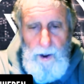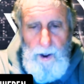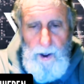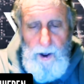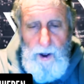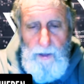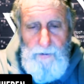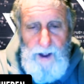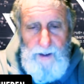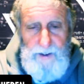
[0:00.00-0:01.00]
The
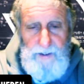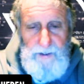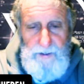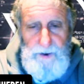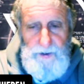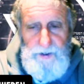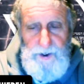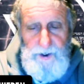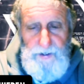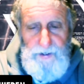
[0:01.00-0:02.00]
fact that Jews
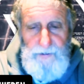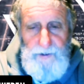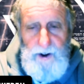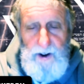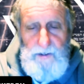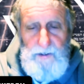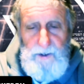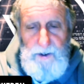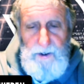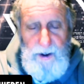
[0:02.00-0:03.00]
are suffering
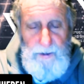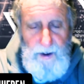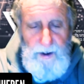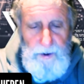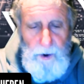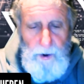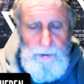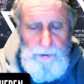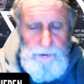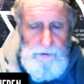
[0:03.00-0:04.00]
and going
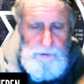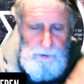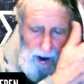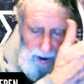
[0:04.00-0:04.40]
through trials